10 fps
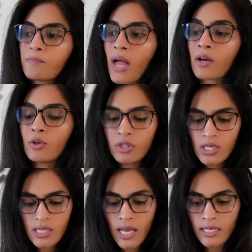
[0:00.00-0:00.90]
couldn't
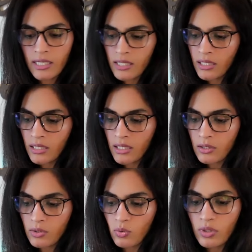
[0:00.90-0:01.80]
decide, is it in this
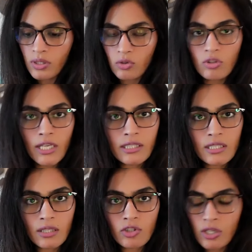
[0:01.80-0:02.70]
zone, you know, like the
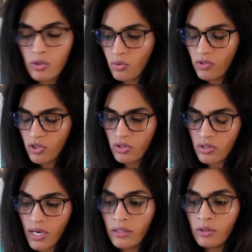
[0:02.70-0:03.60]
Sajke zone, which is
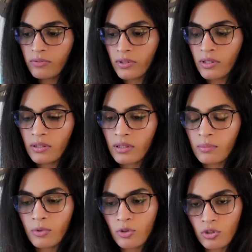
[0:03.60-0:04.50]
kind of
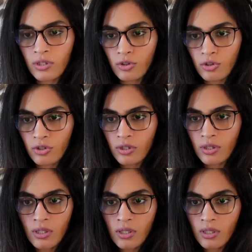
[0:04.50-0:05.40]
commercialish,
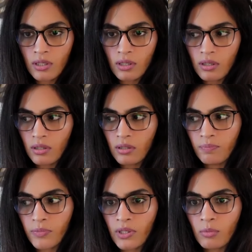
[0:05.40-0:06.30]

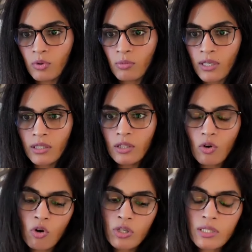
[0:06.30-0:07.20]
emo romantic,
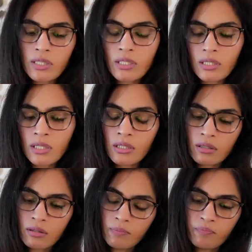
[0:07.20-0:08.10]
or is it in
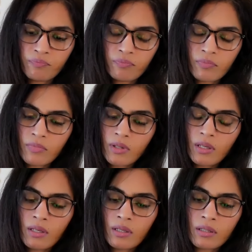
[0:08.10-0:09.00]
the
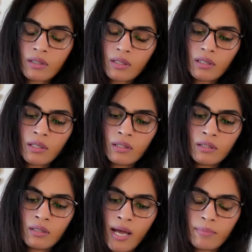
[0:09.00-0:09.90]

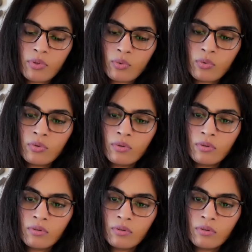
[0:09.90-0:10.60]
rap zone?